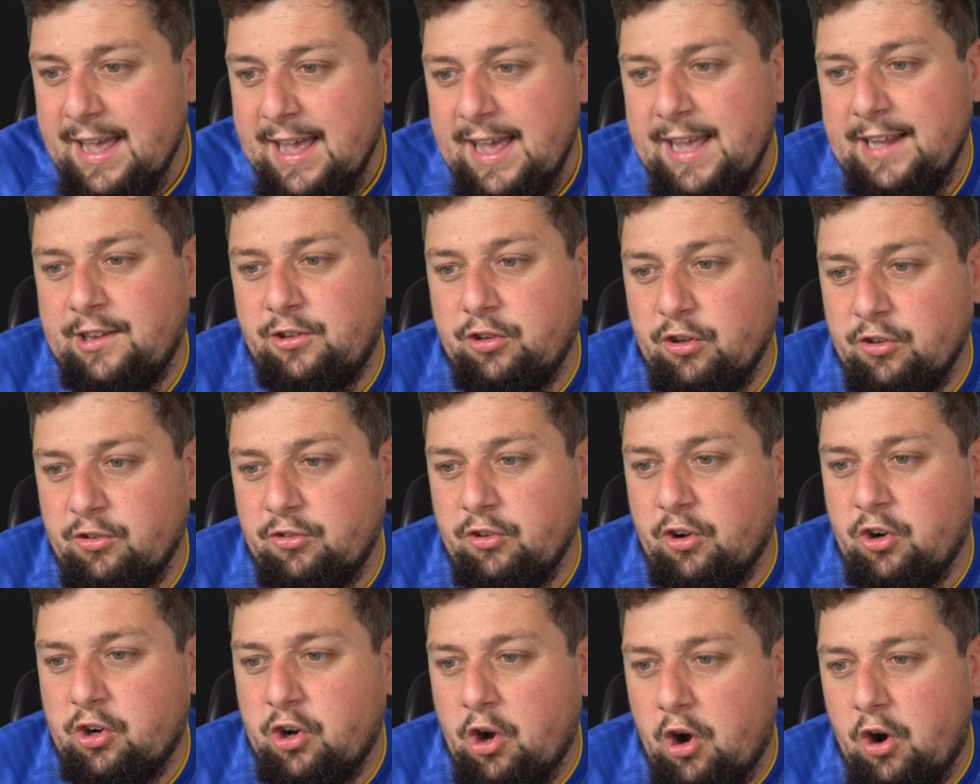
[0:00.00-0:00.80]
It does
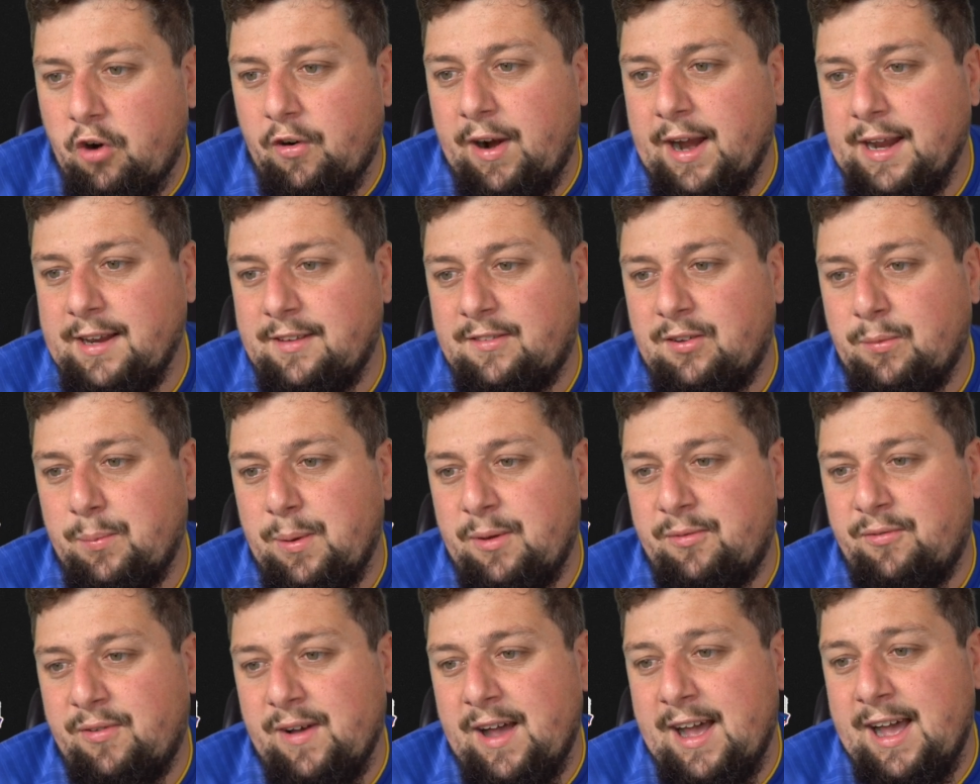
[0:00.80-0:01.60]
look alright, to be
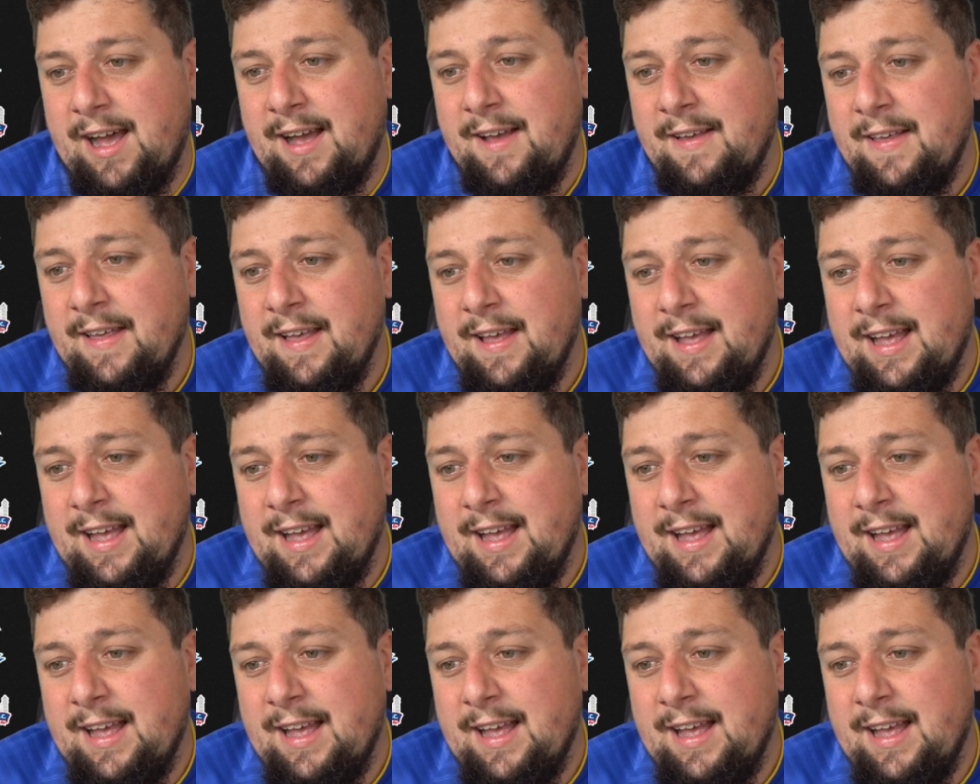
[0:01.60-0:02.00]
fair.